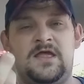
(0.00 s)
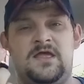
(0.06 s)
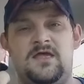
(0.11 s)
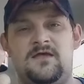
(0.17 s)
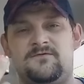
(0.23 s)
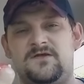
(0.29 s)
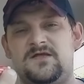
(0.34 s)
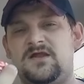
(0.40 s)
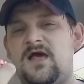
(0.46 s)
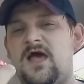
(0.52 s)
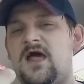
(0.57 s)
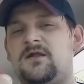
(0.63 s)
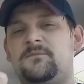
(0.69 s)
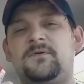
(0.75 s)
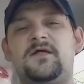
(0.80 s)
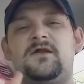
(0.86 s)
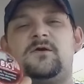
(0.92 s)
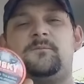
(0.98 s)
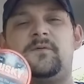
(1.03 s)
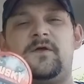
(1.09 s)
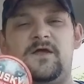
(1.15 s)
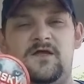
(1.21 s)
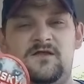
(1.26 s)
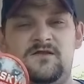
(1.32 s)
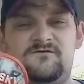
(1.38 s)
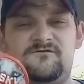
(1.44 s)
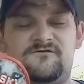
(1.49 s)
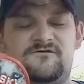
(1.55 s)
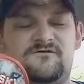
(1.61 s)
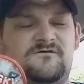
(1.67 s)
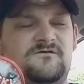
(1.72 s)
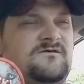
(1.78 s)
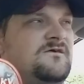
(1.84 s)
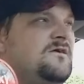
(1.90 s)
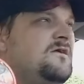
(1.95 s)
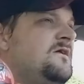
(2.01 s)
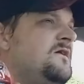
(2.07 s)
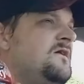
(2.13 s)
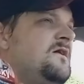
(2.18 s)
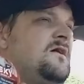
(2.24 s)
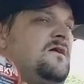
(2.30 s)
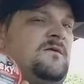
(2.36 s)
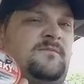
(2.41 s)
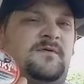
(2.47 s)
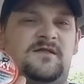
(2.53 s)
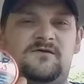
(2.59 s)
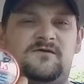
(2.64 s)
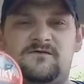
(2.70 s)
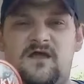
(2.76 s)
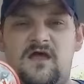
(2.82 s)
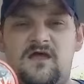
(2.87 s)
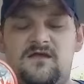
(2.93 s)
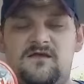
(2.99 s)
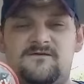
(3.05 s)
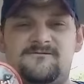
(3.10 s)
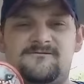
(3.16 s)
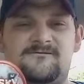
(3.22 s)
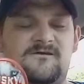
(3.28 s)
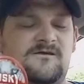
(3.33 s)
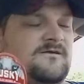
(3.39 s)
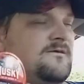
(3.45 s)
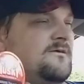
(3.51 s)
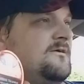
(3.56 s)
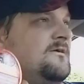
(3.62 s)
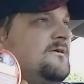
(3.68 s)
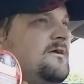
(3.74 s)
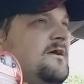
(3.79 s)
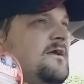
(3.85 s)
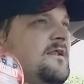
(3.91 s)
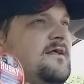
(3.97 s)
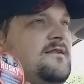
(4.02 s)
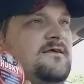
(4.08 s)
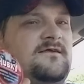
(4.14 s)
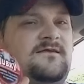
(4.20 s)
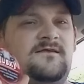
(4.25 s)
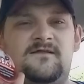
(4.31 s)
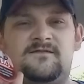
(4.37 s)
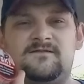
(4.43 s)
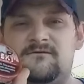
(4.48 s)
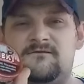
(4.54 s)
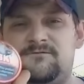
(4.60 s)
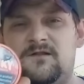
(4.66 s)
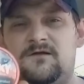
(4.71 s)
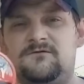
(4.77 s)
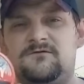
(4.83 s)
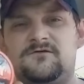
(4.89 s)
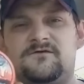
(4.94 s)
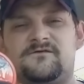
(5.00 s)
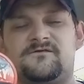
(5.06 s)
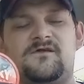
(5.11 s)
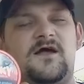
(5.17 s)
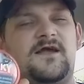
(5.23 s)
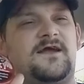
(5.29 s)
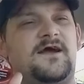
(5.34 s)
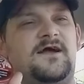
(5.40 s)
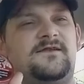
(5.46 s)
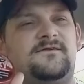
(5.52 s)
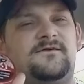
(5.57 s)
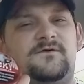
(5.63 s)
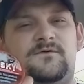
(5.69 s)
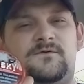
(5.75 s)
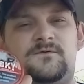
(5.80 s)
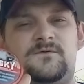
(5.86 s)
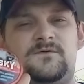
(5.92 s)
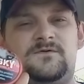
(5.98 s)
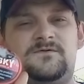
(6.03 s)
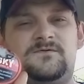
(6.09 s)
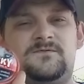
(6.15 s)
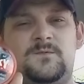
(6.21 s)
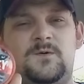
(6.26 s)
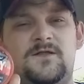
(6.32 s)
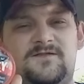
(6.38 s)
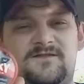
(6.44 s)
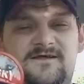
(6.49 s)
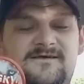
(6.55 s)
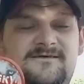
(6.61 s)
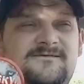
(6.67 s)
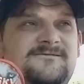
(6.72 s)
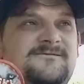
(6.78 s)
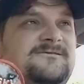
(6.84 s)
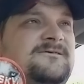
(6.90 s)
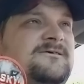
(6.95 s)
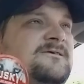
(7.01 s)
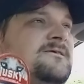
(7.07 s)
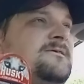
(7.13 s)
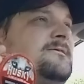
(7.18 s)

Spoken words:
If it had a better pinch and a better taste, and I didn't get the floaters like I do with this,